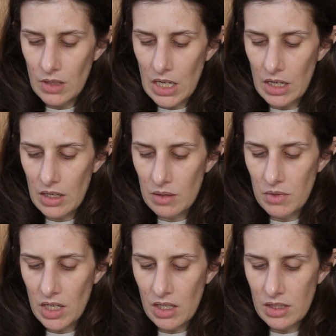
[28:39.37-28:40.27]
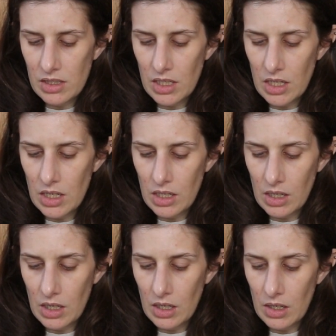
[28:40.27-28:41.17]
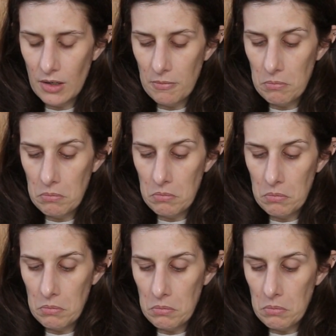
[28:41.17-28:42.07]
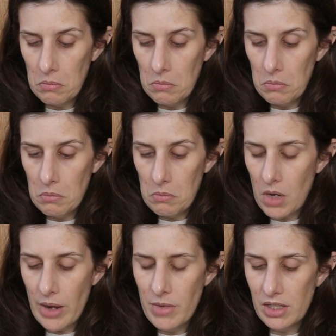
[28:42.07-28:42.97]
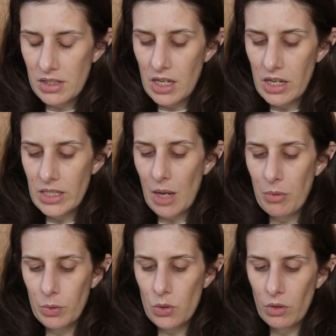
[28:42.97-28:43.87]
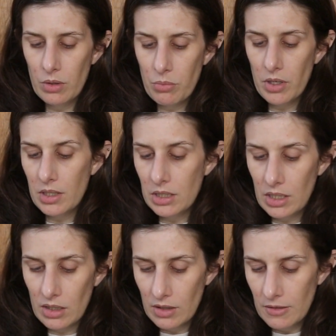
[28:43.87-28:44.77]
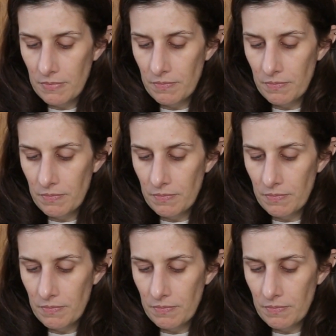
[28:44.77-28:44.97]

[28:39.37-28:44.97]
I'm not seeing any type of petroleum product in here.